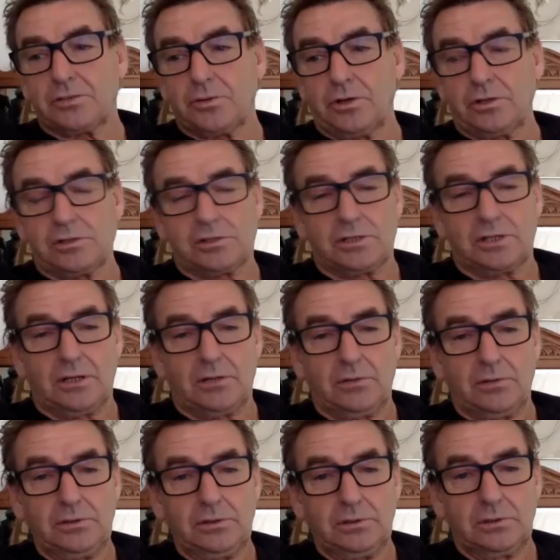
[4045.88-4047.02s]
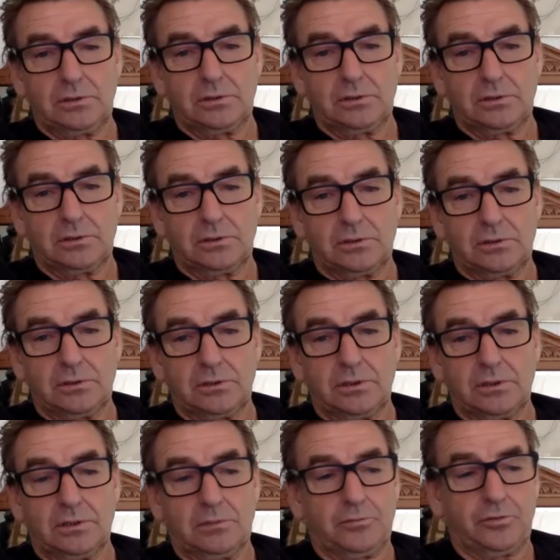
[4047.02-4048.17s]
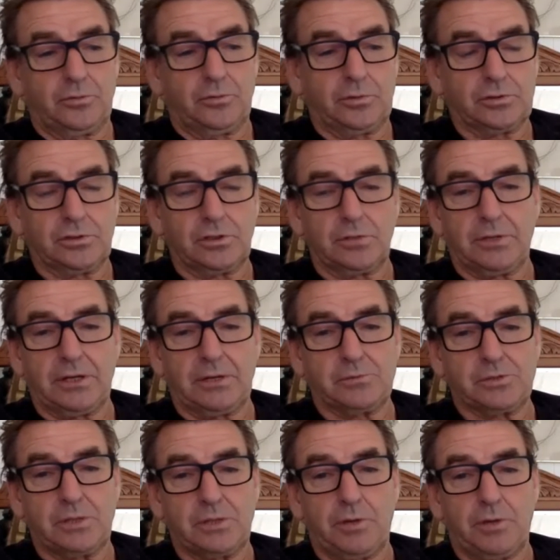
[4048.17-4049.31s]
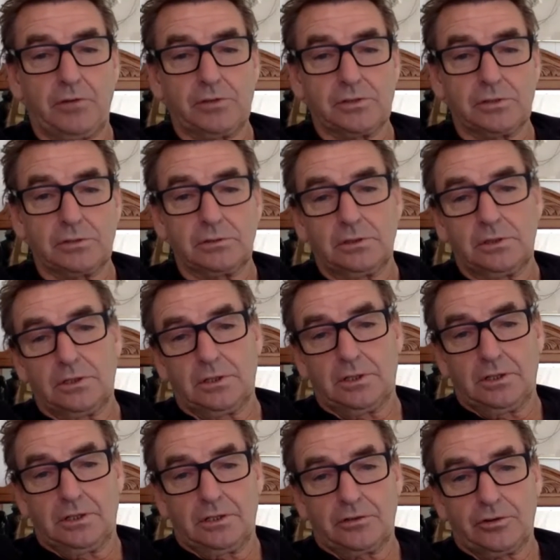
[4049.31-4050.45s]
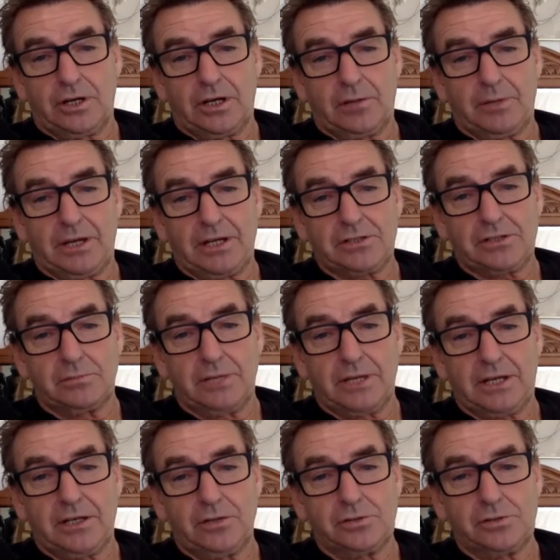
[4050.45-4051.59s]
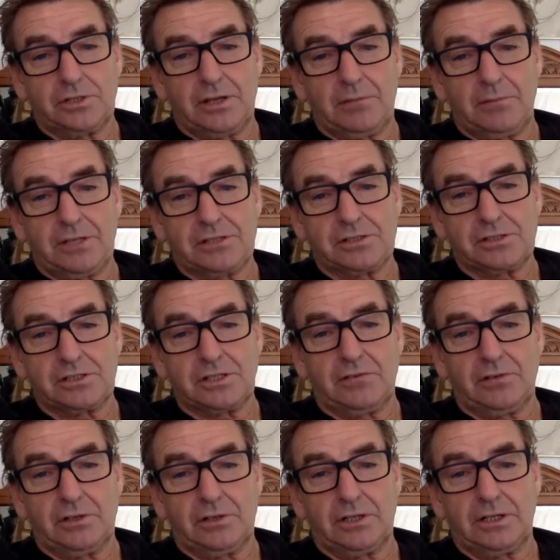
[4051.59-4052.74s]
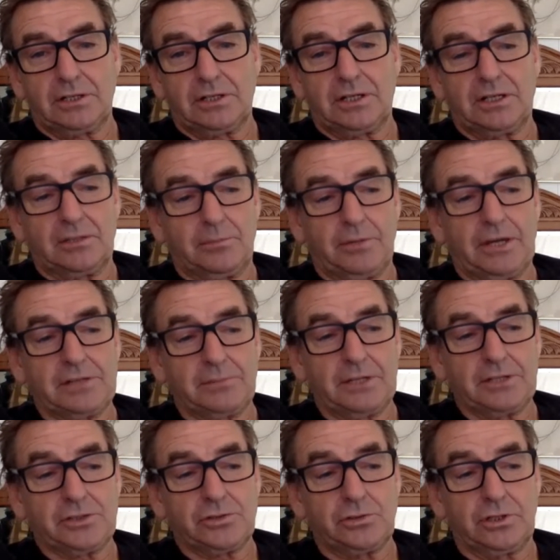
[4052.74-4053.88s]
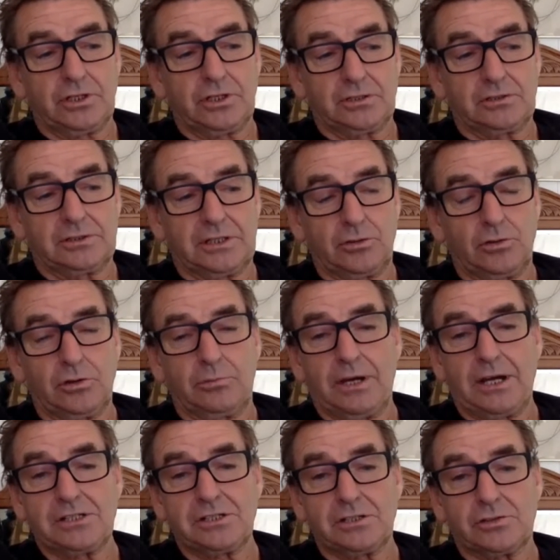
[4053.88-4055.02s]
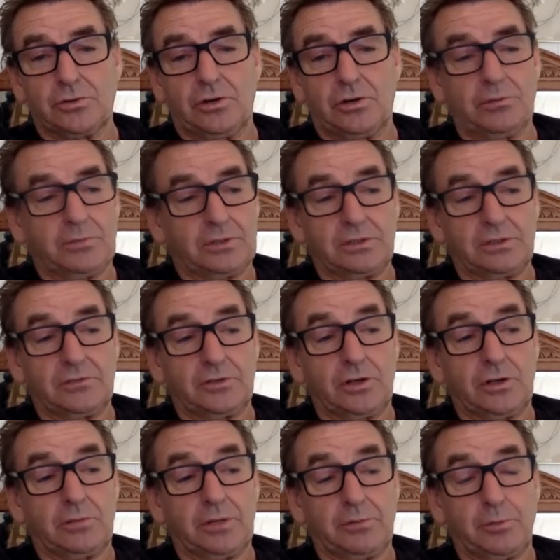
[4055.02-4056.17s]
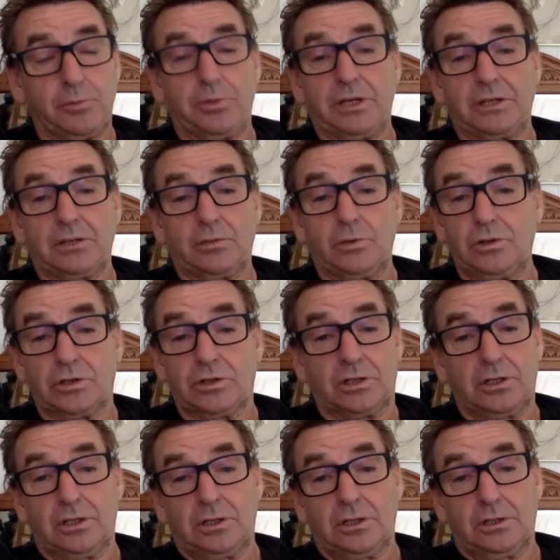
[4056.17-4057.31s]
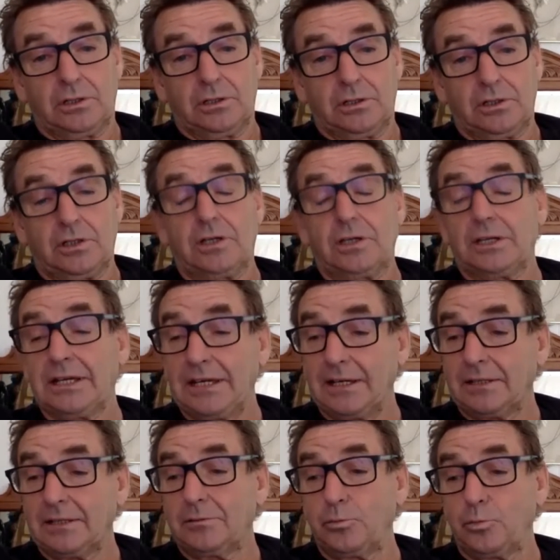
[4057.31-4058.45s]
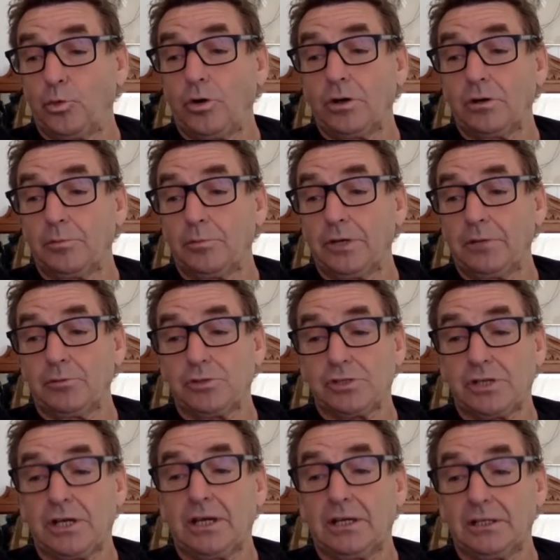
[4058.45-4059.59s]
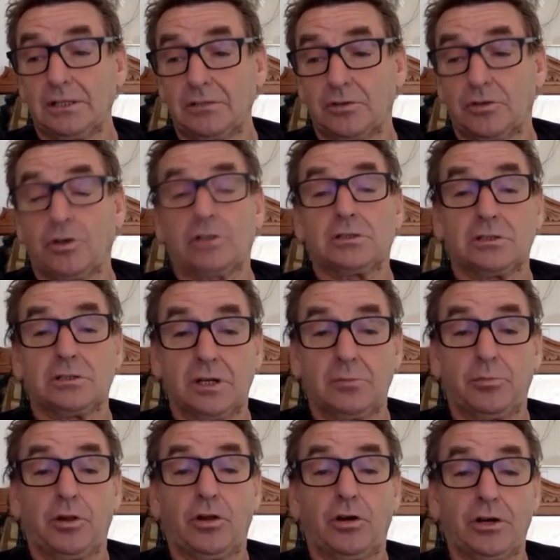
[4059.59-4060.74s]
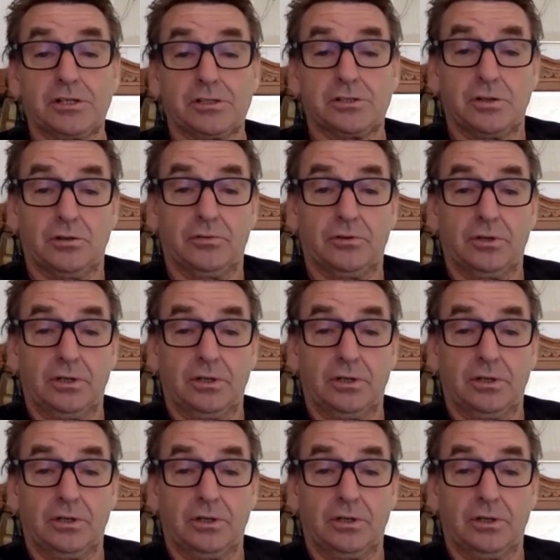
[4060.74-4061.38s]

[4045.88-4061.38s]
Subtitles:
right to start with. Football's not about step overs and drag backs and back heels and nutmegs and stuff like that. Make sure you can get all the basics right, but you've got to be prepared to work. I don't care what people say, you've got to apply yourself.